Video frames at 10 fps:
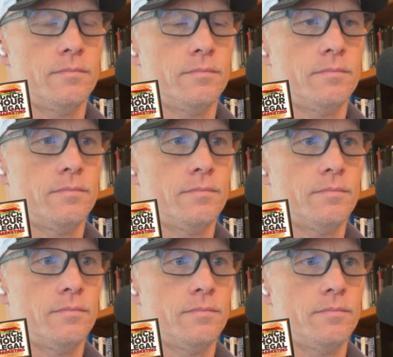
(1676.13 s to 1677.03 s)

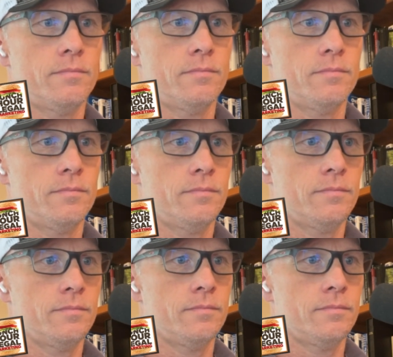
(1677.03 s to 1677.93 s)

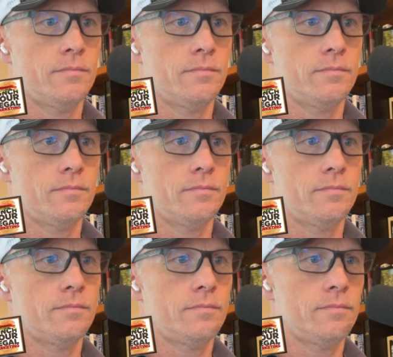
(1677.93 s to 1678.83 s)

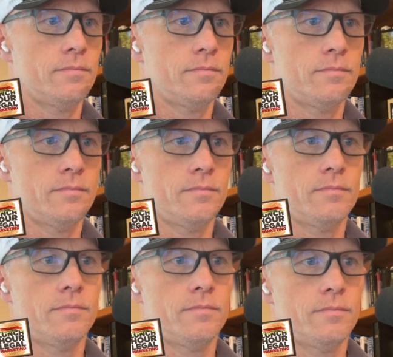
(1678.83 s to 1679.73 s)

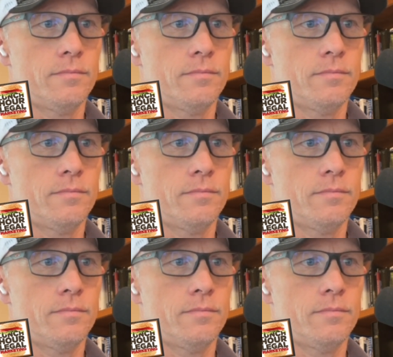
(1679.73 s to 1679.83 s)
This person isn't speaking.